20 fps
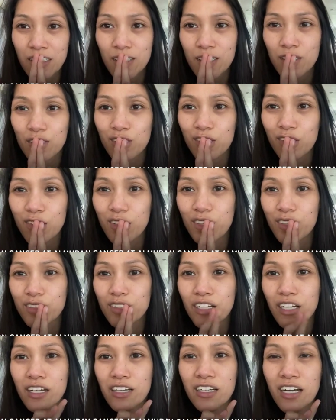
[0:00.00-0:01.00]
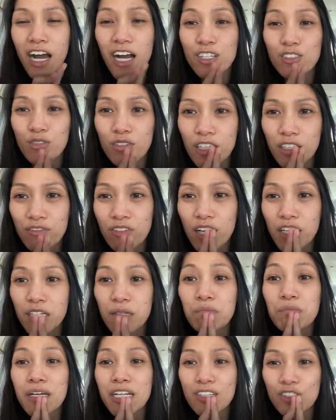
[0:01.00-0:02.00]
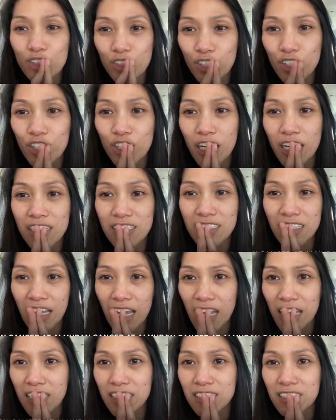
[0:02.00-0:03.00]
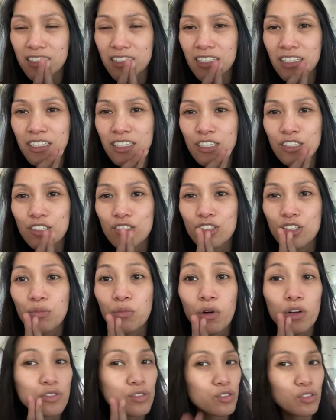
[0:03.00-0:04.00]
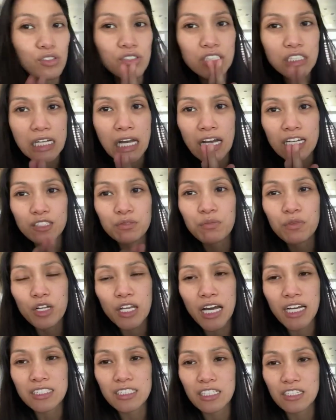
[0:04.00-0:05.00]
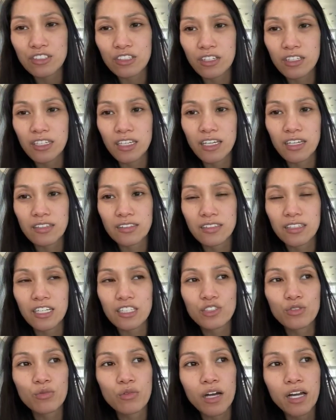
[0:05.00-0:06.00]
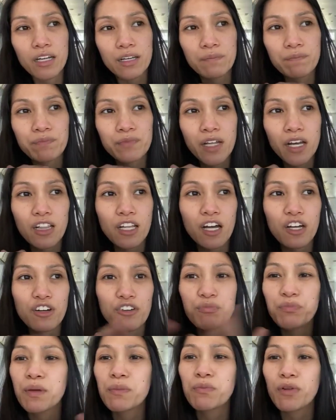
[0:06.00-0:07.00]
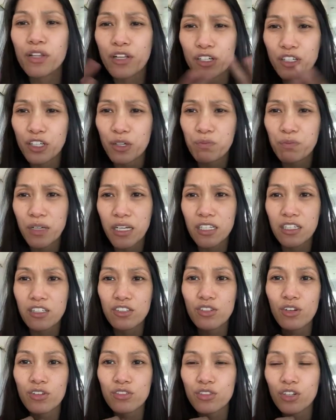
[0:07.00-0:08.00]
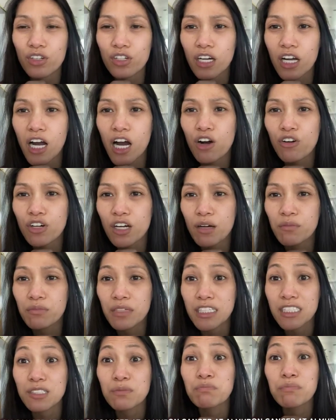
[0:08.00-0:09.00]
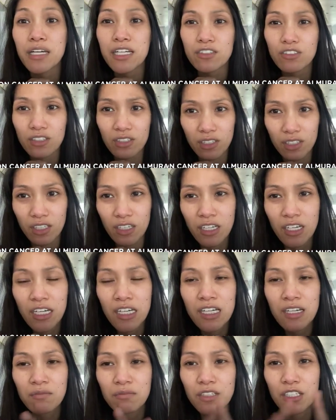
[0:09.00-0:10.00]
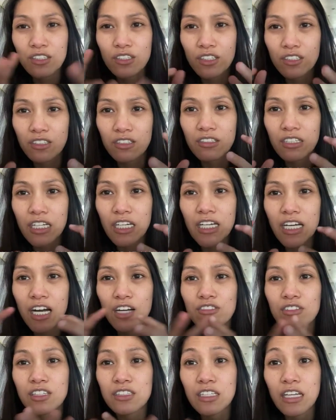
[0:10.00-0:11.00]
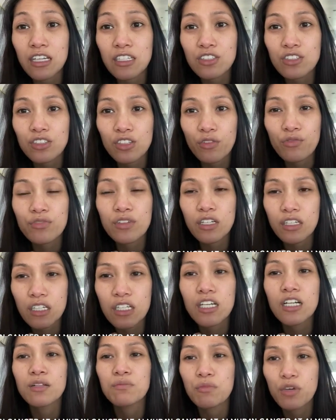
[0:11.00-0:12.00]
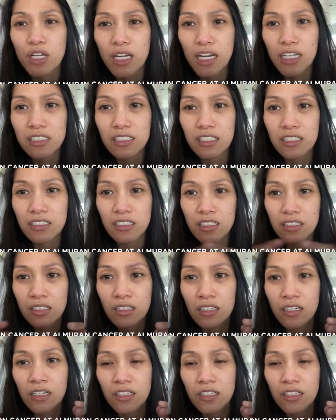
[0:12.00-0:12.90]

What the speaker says: So they're actually very bitter in taste. So Boston Sea has molasses on it. That's why a lot of people are complaining, Doctora, how come it's bitter? Because that's really how the taste of the real molasses is.